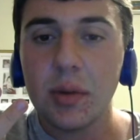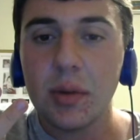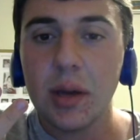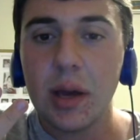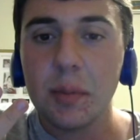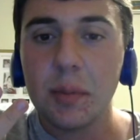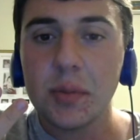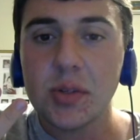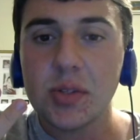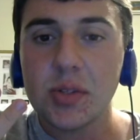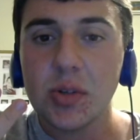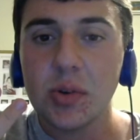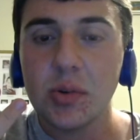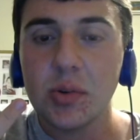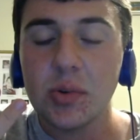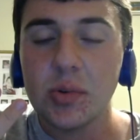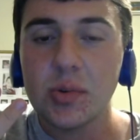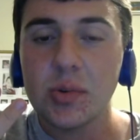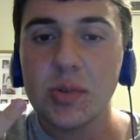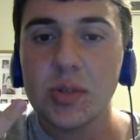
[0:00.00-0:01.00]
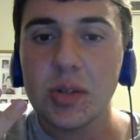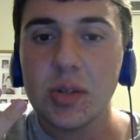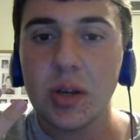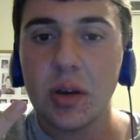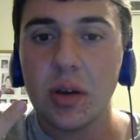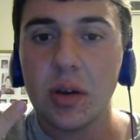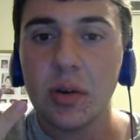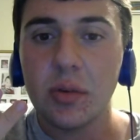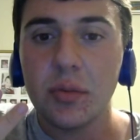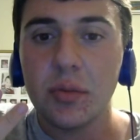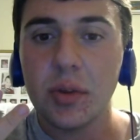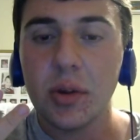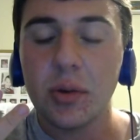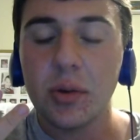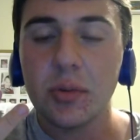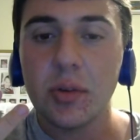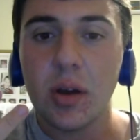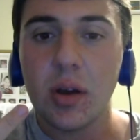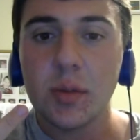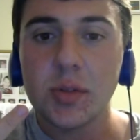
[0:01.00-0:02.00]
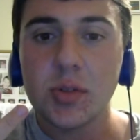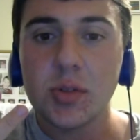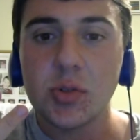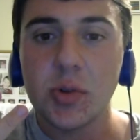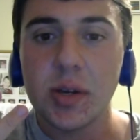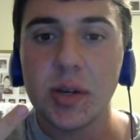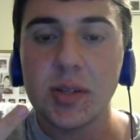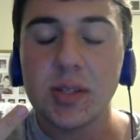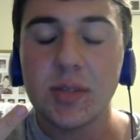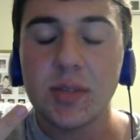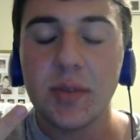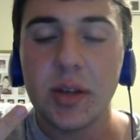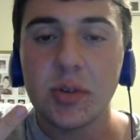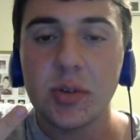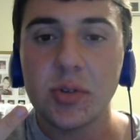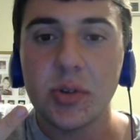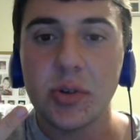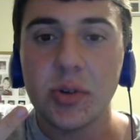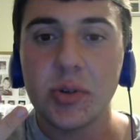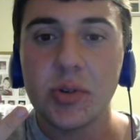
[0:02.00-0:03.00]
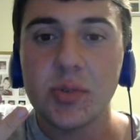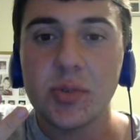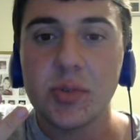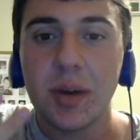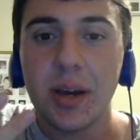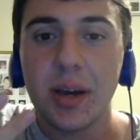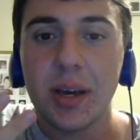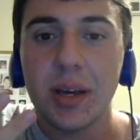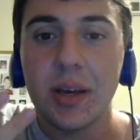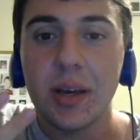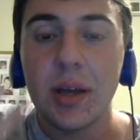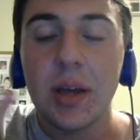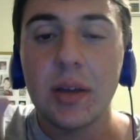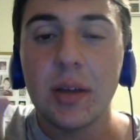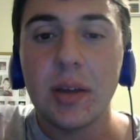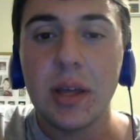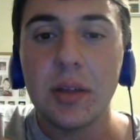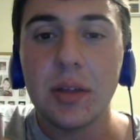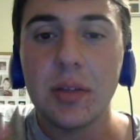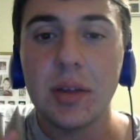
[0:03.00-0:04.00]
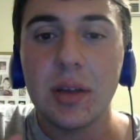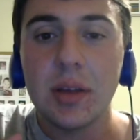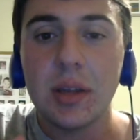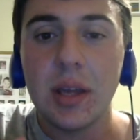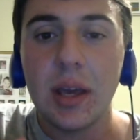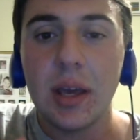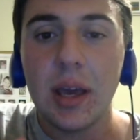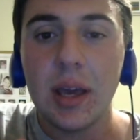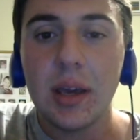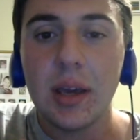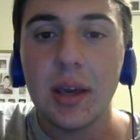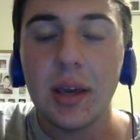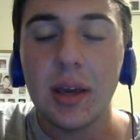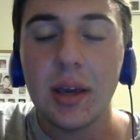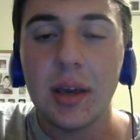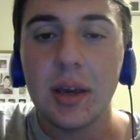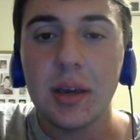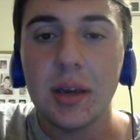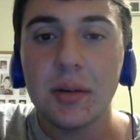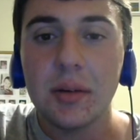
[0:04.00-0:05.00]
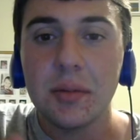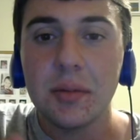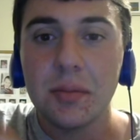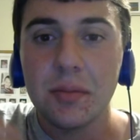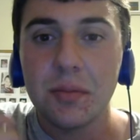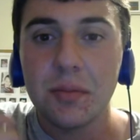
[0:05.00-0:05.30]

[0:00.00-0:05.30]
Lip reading: episodes of, you know, Thomas the Train's Adventures by Nathan, aka,